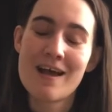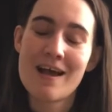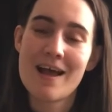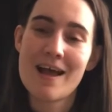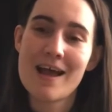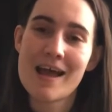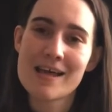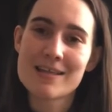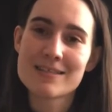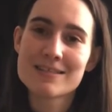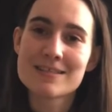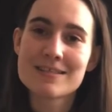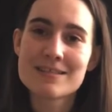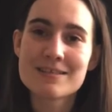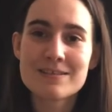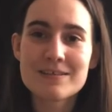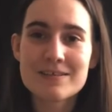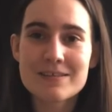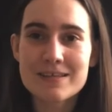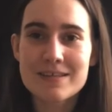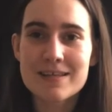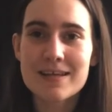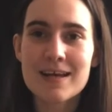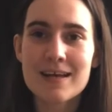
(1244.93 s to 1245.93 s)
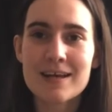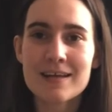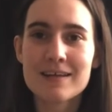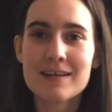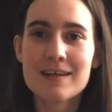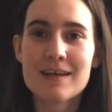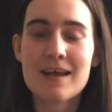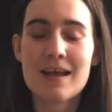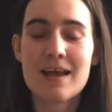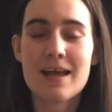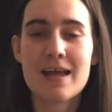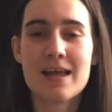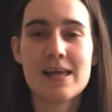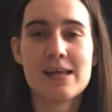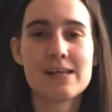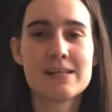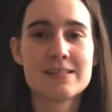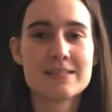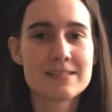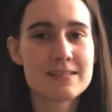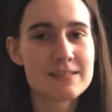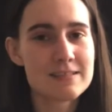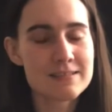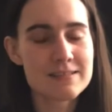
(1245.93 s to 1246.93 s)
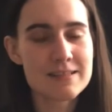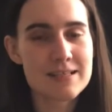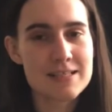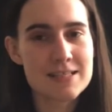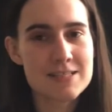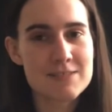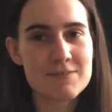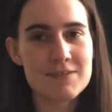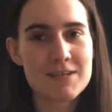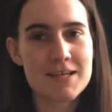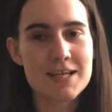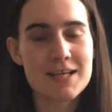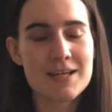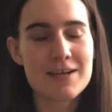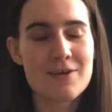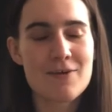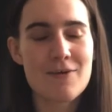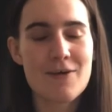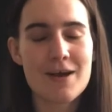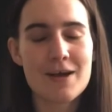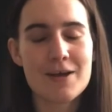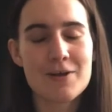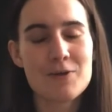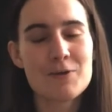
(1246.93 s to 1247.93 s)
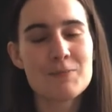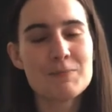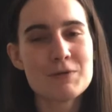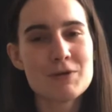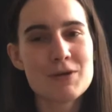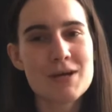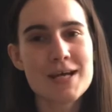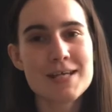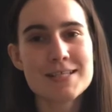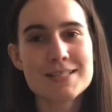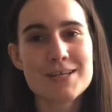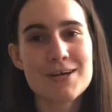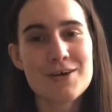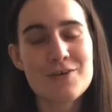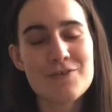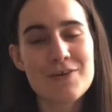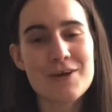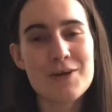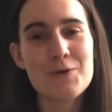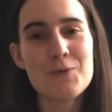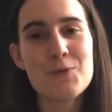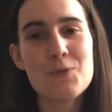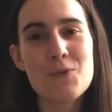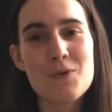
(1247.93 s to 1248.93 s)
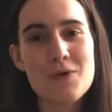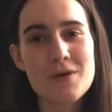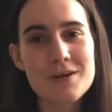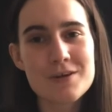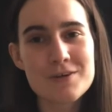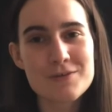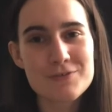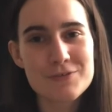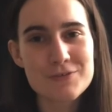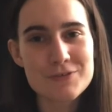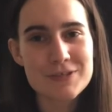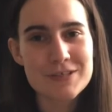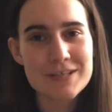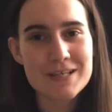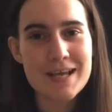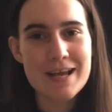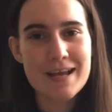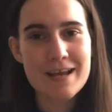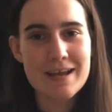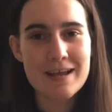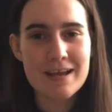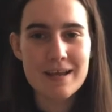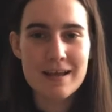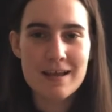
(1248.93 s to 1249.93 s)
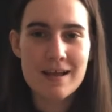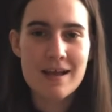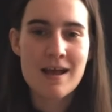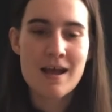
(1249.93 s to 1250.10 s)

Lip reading: Until then, and until next video, I hope you guys have a wonderful day.